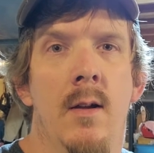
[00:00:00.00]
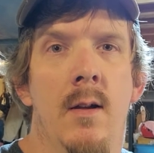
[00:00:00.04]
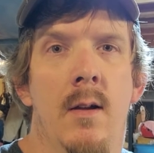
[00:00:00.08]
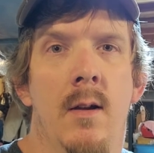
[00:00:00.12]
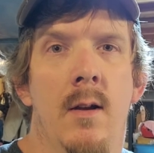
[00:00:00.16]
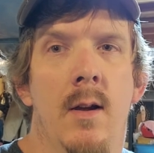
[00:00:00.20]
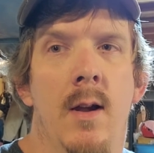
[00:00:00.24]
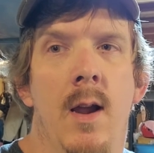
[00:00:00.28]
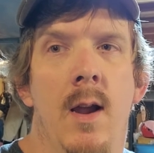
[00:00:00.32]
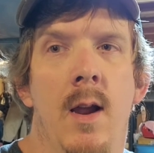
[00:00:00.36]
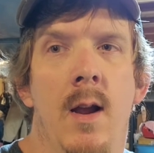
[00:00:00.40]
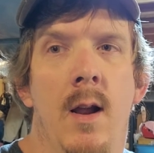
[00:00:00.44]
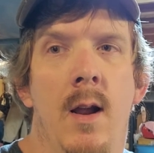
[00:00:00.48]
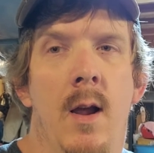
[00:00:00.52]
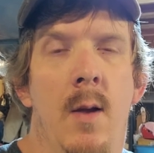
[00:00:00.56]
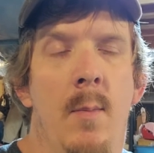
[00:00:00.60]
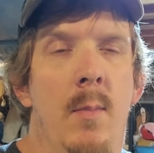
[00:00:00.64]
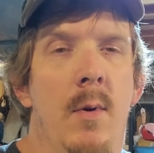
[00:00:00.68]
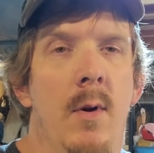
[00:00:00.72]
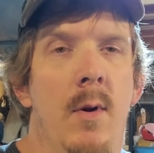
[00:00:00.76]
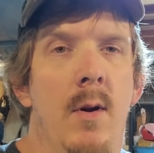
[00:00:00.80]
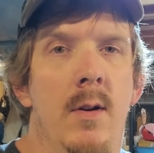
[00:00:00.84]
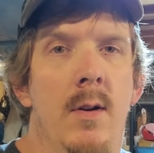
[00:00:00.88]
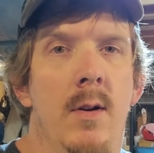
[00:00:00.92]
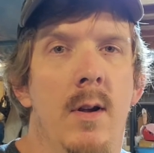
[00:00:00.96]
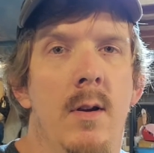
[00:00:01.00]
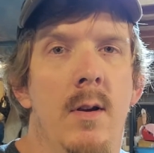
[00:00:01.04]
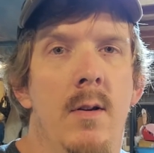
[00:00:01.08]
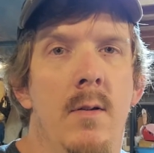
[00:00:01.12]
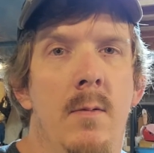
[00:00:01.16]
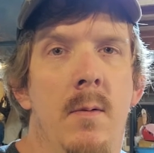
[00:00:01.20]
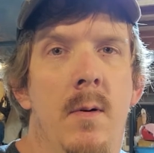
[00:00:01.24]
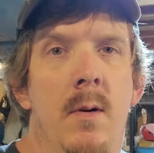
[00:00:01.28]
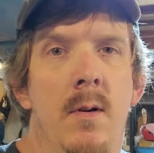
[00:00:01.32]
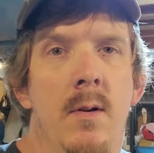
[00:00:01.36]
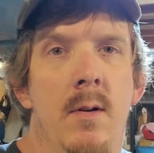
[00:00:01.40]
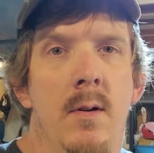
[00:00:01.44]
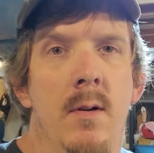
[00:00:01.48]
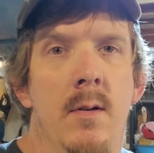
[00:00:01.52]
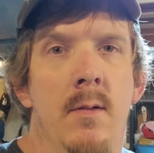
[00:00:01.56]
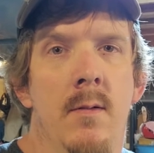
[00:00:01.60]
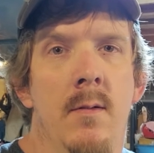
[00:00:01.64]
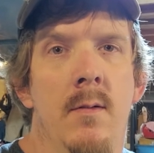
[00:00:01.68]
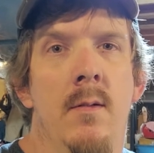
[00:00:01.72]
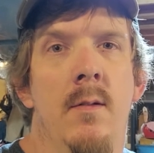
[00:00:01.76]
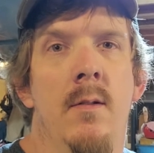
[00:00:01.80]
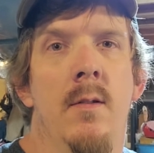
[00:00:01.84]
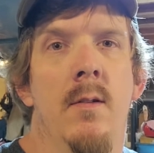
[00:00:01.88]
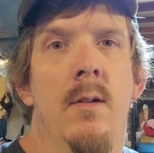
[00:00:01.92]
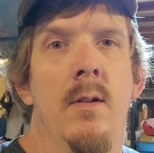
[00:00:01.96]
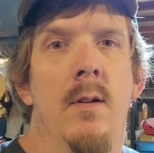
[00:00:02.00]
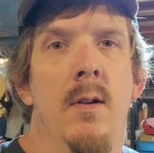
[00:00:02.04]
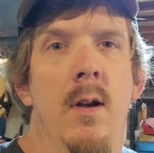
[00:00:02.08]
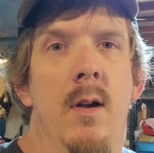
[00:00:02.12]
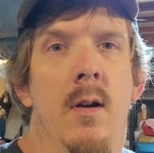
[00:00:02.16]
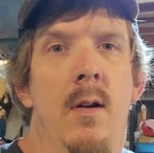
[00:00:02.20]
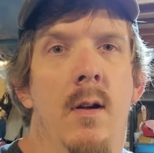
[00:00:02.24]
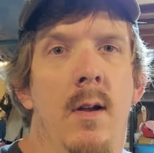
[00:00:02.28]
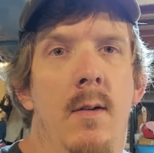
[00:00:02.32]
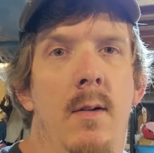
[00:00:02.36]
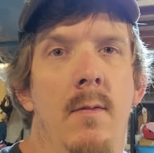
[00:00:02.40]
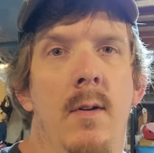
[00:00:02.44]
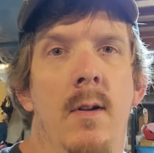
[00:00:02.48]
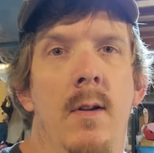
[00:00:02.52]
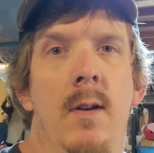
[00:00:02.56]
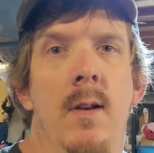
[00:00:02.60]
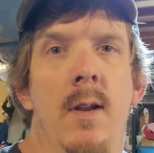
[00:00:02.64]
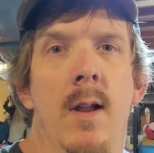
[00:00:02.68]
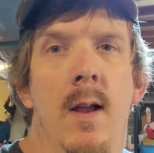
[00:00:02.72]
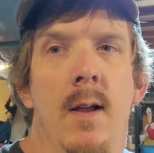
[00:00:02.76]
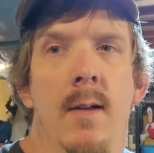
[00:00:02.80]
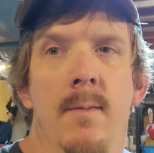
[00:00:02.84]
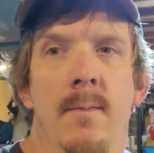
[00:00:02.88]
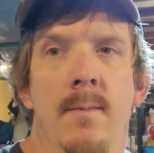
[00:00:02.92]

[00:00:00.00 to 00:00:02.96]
again, I appreciate you watching. Y'all have a good night.